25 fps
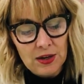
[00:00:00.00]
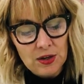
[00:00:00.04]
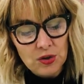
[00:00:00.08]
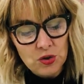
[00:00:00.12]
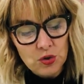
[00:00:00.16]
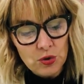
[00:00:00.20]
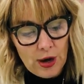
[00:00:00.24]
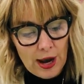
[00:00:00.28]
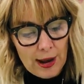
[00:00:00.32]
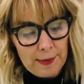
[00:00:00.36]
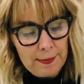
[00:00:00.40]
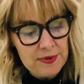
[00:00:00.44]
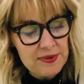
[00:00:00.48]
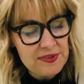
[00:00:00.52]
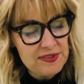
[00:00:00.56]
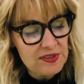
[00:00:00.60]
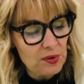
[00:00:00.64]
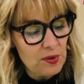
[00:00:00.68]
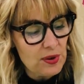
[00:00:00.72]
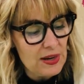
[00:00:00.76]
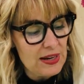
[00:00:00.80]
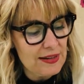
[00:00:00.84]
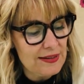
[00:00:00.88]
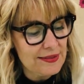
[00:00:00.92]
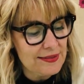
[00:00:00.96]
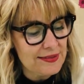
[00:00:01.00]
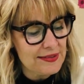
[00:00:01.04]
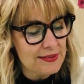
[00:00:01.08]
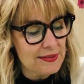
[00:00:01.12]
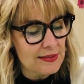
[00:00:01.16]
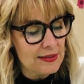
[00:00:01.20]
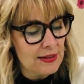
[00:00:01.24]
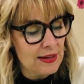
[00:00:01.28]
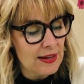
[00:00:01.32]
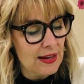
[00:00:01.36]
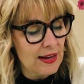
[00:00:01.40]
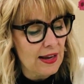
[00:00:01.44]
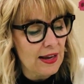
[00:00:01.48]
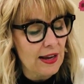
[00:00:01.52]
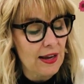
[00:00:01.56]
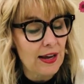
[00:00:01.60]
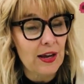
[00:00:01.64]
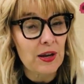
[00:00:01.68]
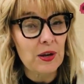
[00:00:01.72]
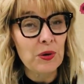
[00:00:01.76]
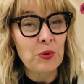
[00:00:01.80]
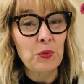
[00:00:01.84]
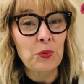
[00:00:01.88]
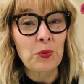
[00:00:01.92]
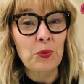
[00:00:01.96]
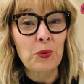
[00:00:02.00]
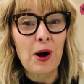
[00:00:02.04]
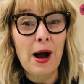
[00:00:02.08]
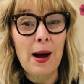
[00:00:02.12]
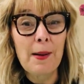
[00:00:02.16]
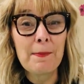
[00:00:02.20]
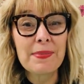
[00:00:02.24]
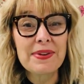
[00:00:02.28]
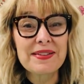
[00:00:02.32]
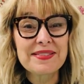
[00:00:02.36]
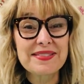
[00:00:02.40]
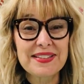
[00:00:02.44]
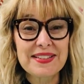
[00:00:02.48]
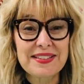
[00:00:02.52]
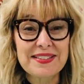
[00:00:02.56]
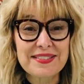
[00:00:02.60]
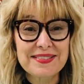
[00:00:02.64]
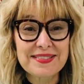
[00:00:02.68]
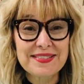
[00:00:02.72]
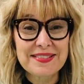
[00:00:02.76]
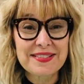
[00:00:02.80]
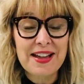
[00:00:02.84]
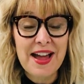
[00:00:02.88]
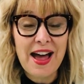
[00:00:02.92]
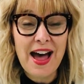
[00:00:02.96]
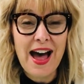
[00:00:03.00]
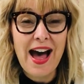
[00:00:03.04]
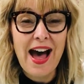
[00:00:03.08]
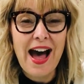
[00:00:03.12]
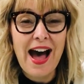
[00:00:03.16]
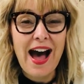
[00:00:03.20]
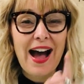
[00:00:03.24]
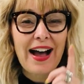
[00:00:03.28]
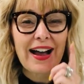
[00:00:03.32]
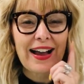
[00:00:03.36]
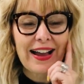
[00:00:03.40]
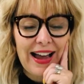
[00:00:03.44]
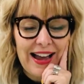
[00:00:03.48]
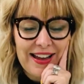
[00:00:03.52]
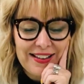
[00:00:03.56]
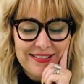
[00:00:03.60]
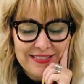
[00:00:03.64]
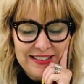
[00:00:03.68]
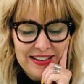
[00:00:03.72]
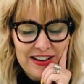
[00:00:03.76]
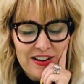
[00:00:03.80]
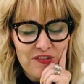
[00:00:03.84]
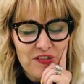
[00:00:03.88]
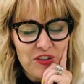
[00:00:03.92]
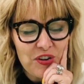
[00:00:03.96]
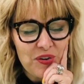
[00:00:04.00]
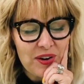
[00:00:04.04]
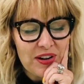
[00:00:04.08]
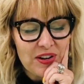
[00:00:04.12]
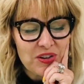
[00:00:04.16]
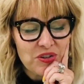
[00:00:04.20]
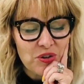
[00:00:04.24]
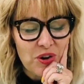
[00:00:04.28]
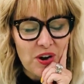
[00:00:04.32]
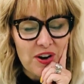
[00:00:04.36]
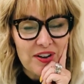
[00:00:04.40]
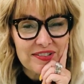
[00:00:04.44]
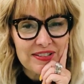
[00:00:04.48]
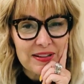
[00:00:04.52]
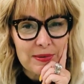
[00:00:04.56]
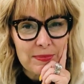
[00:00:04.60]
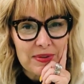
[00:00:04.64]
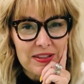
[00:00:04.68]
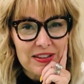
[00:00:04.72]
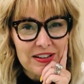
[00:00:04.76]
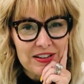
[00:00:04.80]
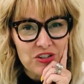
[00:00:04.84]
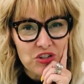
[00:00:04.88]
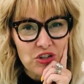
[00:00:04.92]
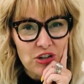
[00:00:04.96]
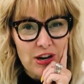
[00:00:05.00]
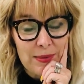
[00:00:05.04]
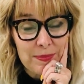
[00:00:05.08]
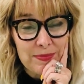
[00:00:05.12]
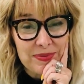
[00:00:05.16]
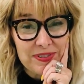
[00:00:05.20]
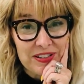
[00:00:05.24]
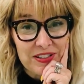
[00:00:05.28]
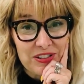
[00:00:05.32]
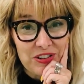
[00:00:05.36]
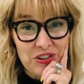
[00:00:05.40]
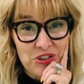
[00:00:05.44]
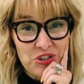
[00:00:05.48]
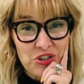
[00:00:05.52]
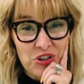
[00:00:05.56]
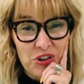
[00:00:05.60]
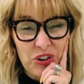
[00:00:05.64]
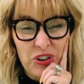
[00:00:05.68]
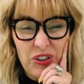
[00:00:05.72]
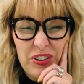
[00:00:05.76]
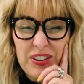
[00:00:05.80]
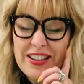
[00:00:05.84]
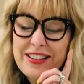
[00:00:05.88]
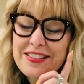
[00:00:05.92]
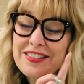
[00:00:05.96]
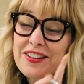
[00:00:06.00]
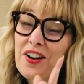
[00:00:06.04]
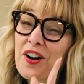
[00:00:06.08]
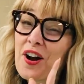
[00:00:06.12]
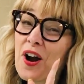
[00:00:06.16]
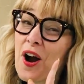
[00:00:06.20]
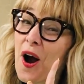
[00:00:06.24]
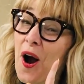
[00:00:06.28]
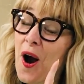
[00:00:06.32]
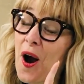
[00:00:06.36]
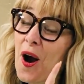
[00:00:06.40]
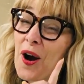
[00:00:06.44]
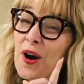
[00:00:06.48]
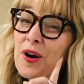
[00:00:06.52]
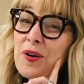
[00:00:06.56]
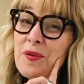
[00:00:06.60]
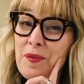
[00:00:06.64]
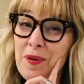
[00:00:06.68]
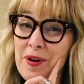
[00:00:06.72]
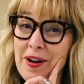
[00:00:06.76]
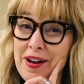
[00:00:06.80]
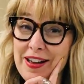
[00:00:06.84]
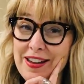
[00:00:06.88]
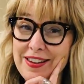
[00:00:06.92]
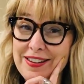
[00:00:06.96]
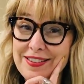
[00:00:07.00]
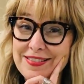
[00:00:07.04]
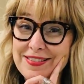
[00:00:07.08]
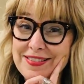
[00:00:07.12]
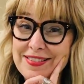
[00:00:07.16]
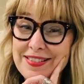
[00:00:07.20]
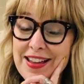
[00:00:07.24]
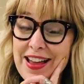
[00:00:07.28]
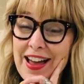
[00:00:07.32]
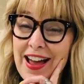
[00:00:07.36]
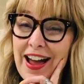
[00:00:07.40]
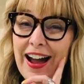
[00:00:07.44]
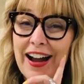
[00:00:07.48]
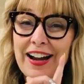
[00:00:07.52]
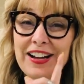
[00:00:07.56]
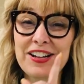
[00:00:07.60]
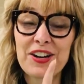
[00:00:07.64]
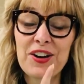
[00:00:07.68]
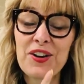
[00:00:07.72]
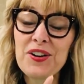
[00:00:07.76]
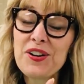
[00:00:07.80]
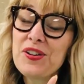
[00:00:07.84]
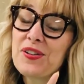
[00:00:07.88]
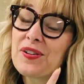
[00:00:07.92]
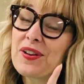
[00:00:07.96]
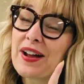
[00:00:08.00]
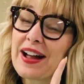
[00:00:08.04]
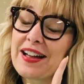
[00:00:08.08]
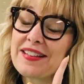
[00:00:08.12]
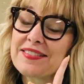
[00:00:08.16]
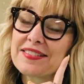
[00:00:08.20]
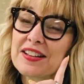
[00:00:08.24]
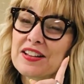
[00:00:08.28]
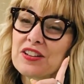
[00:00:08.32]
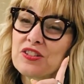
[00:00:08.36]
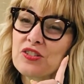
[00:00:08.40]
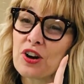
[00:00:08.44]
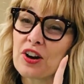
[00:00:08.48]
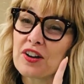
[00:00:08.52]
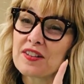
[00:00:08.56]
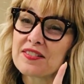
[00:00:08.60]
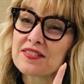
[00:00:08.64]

trapezoids, and rhombuses. Guys, see if you can draw some of these shapes in your journal. These are hard ones. I know you guys can draw